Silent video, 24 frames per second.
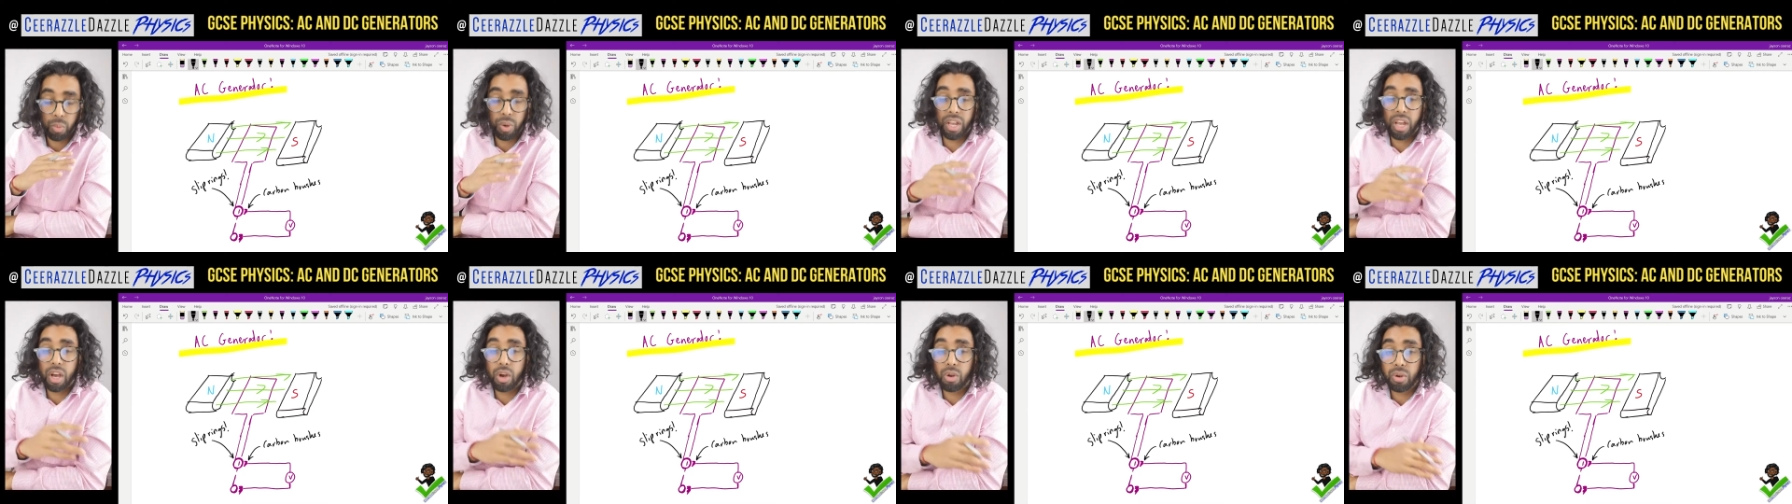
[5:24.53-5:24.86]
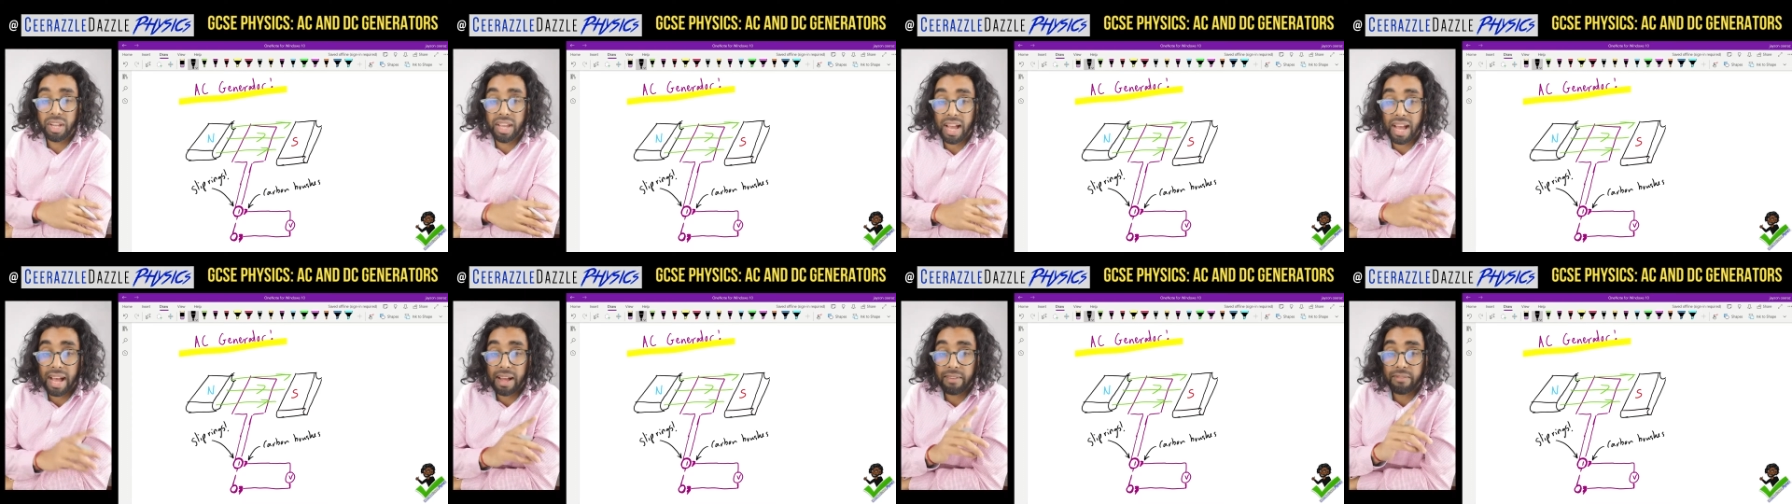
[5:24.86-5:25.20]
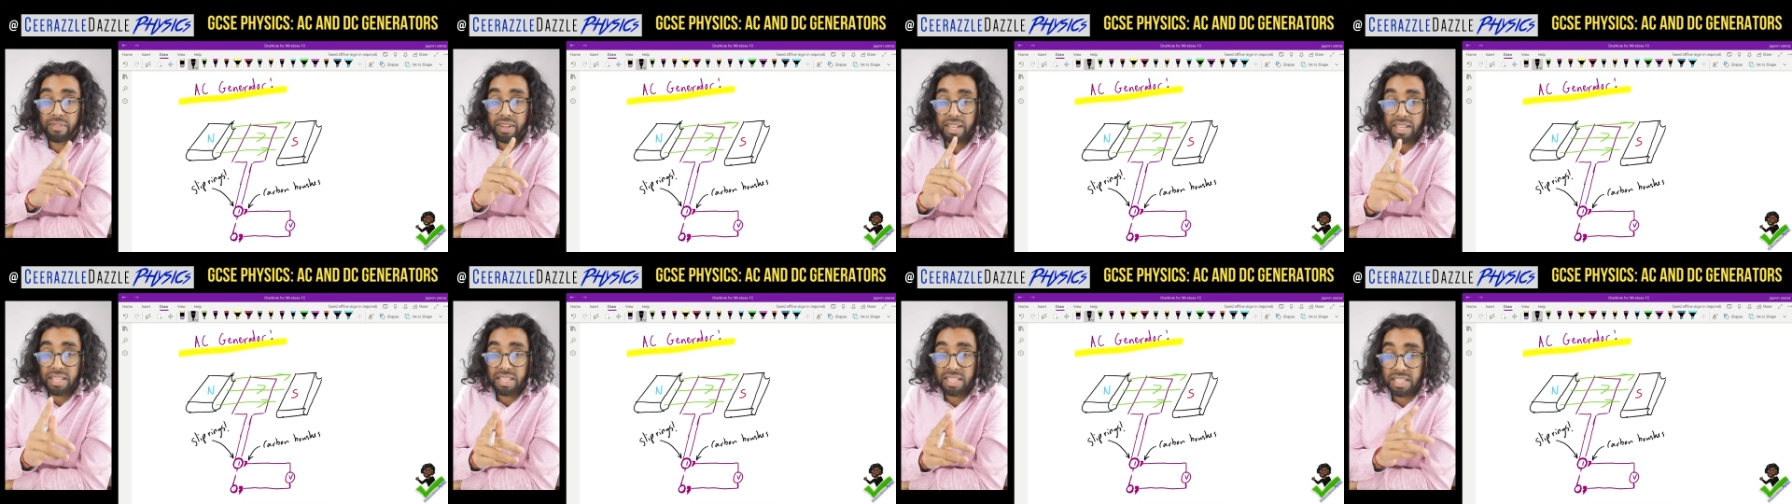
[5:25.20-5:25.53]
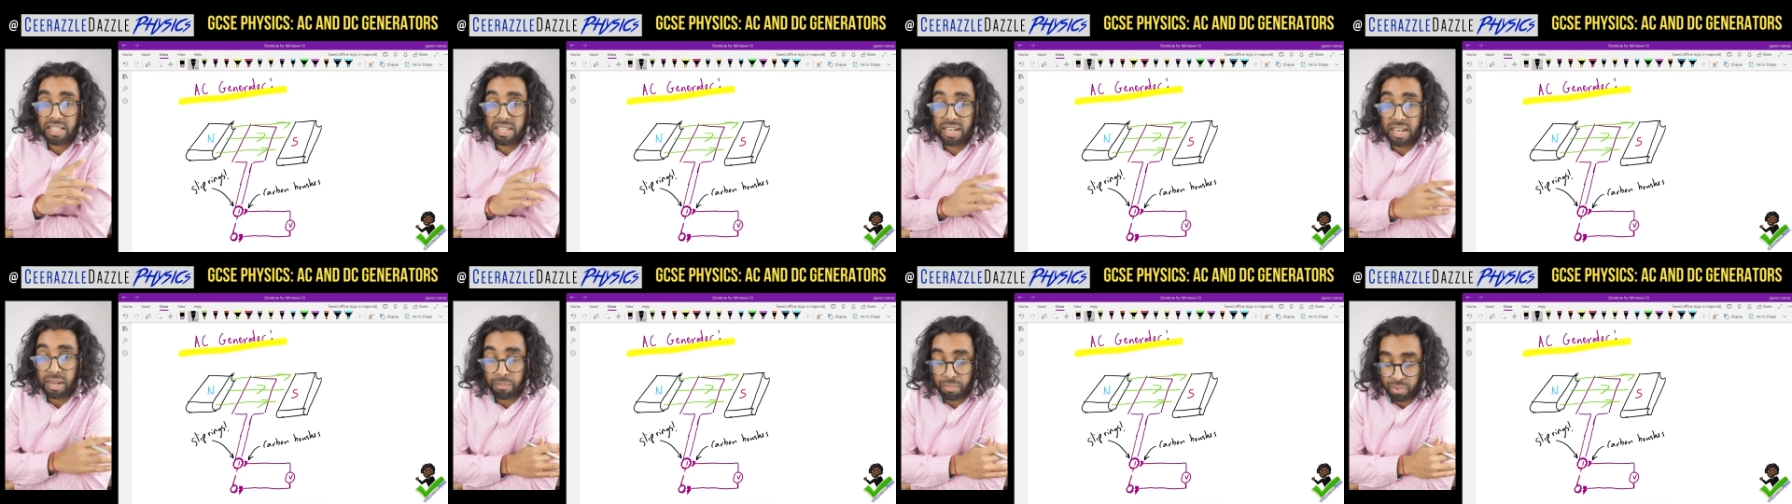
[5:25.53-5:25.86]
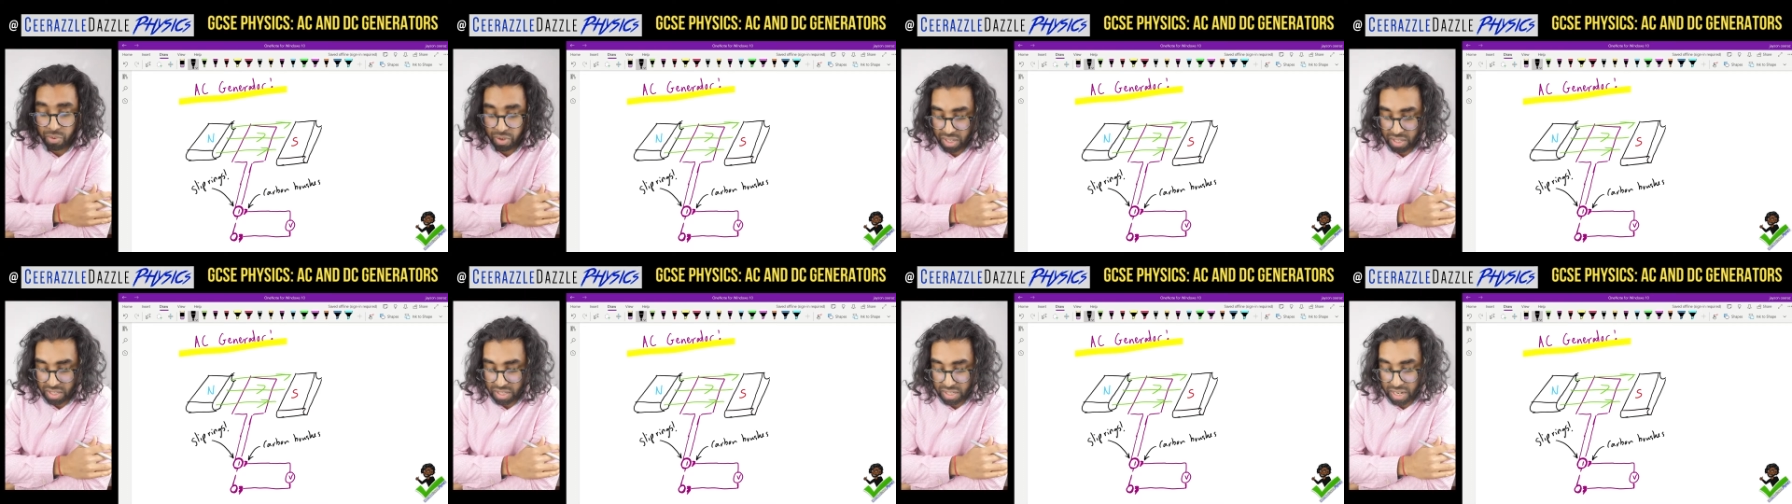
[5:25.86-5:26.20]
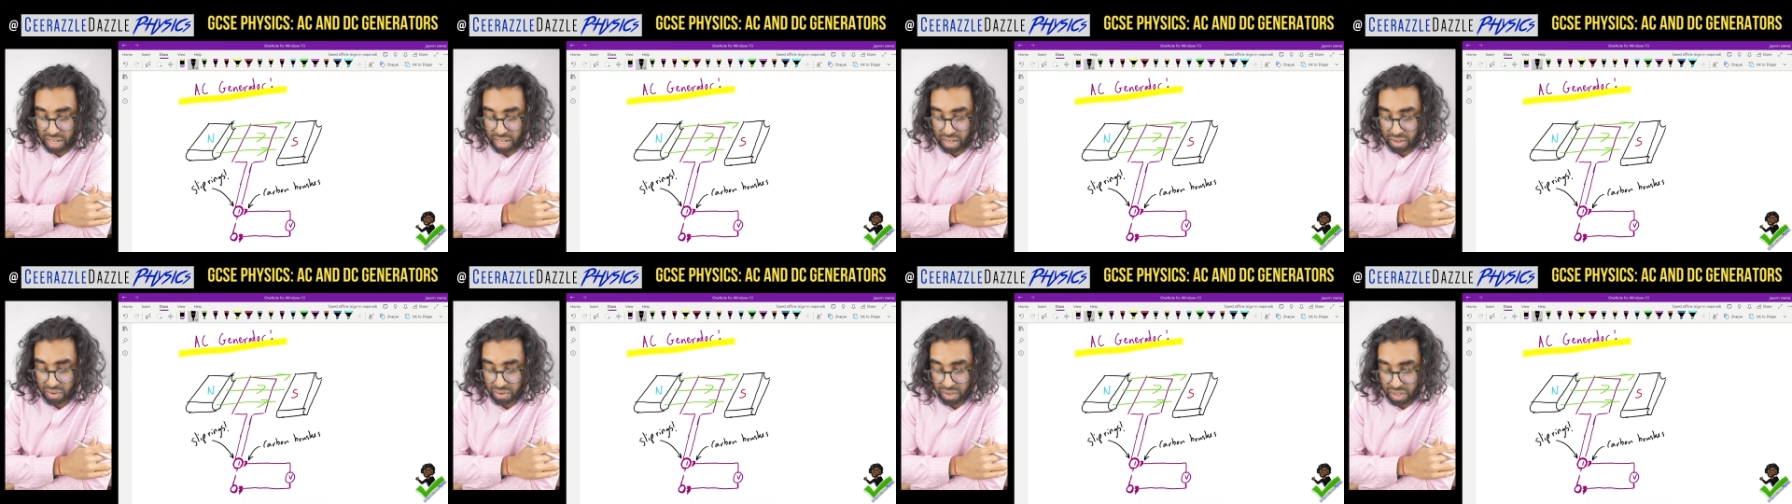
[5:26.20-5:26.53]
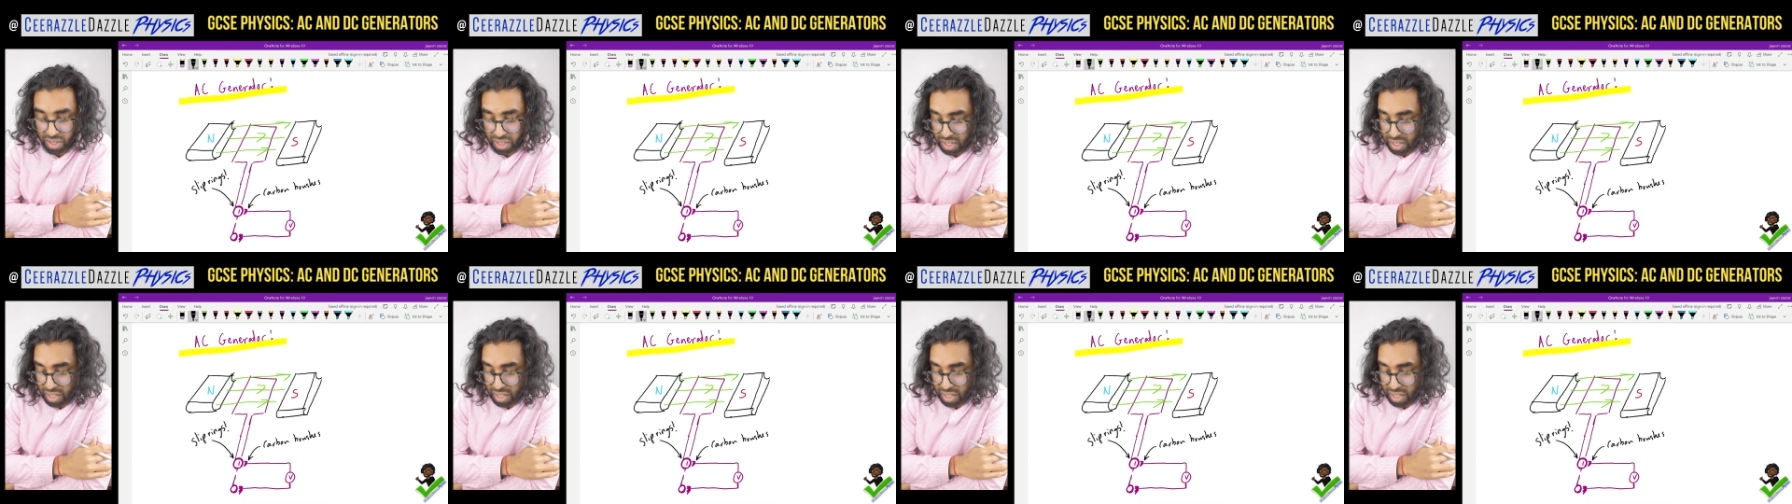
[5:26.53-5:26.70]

We only have slip rings now.